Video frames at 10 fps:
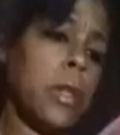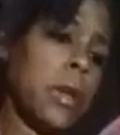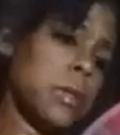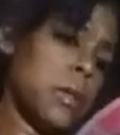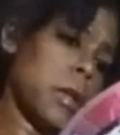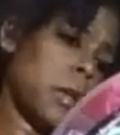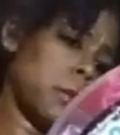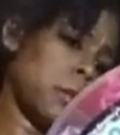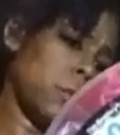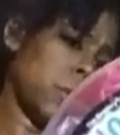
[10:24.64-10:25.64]
realize
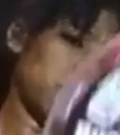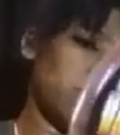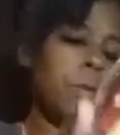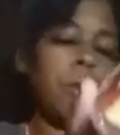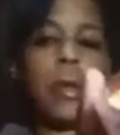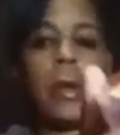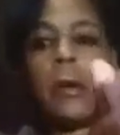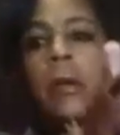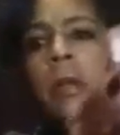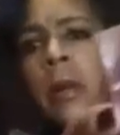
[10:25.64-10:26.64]
that. Oh, there they
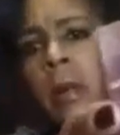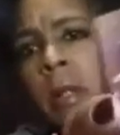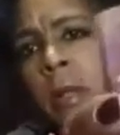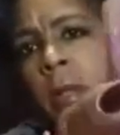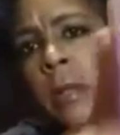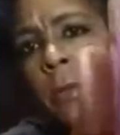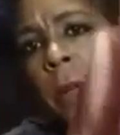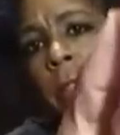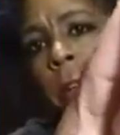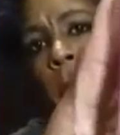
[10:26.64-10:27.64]
are. Right